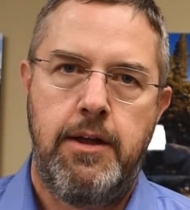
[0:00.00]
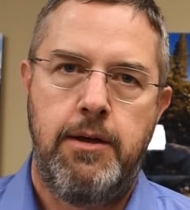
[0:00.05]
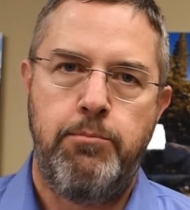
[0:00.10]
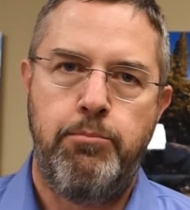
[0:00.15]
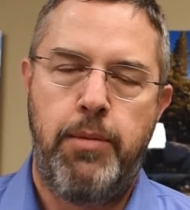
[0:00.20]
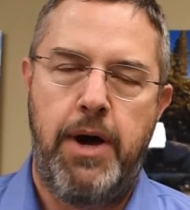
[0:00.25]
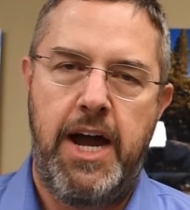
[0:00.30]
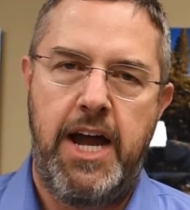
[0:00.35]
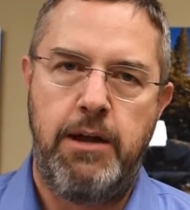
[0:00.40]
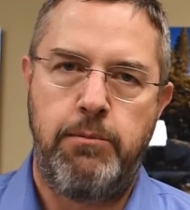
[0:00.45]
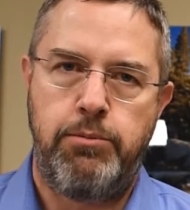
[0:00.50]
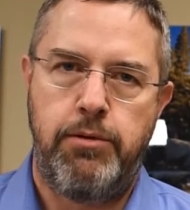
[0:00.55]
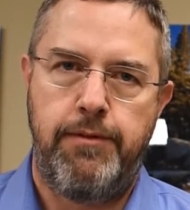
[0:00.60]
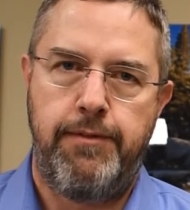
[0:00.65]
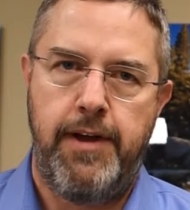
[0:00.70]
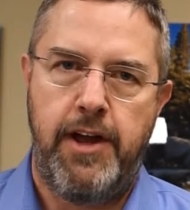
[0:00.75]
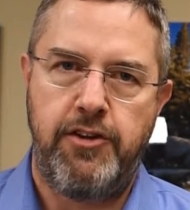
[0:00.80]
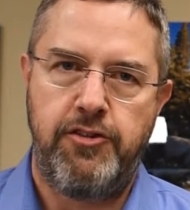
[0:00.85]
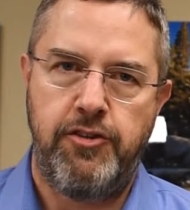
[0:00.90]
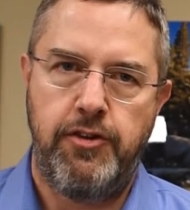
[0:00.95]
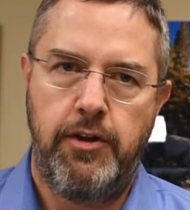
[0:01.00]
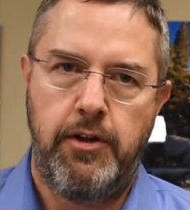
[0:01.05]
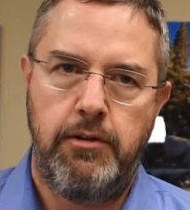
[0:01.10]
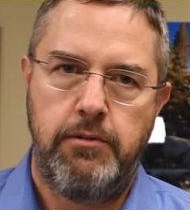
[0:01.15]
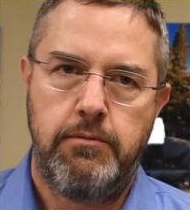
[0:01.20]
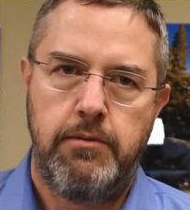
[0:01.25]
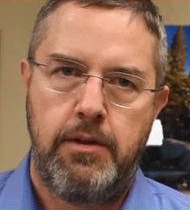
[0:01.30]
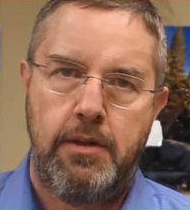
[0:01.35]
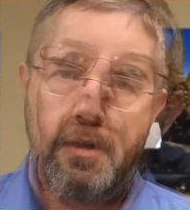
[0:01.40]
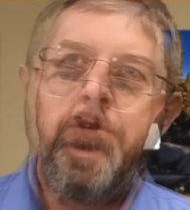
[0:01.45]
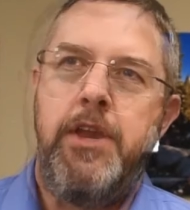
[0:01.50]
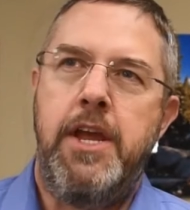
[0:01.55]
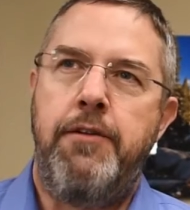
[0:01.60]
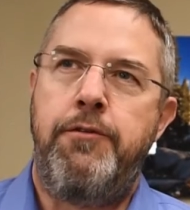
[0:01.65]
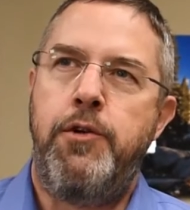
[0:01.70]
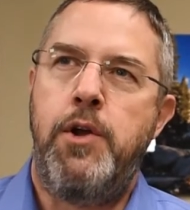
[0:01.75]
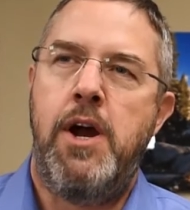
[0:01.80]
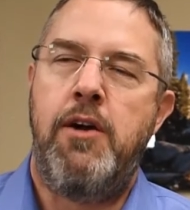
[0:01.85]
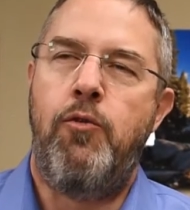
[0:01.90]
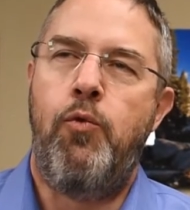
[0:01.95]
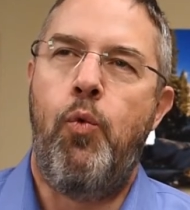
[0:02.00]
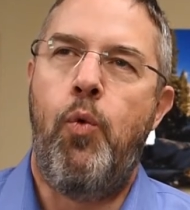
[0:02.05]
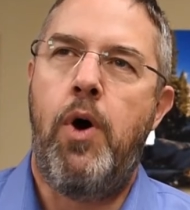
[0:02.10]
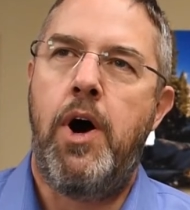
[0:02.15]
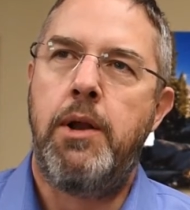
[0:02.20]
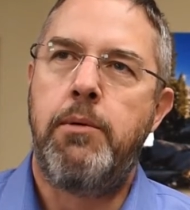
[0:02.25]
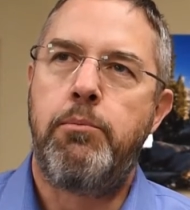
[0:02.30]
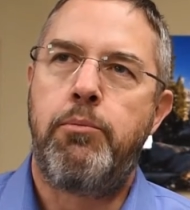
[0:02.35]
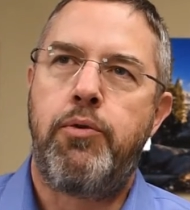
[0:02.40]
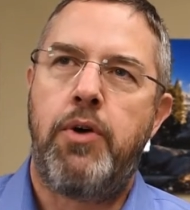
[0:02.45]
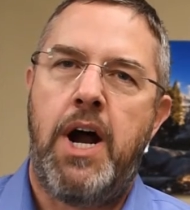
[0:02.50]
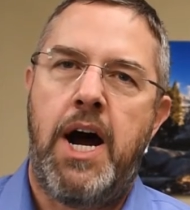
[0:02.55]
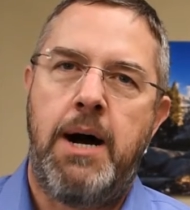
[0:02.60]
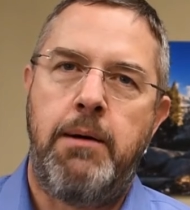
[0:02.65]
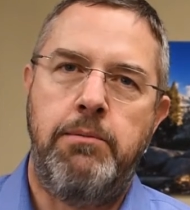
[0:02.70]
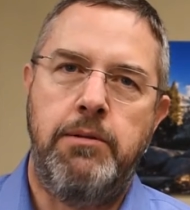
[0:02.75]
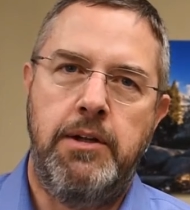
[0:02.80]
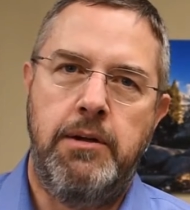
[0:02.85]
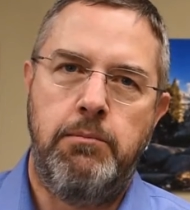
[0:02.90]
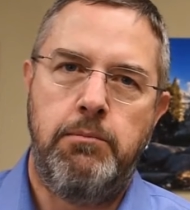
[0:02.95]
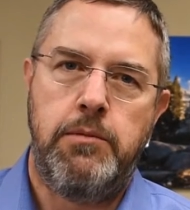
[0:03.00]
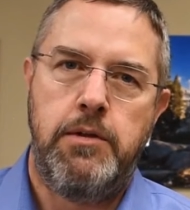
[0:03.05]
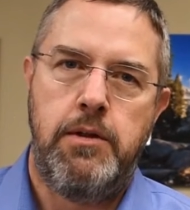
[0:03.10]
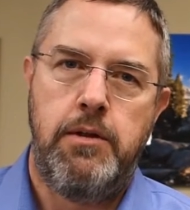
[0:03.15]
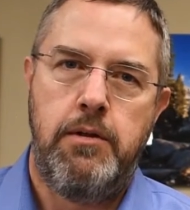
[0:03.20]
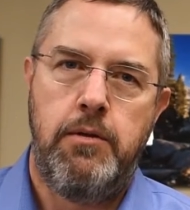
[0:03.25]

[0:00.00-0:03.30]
by a professional. If you have one problem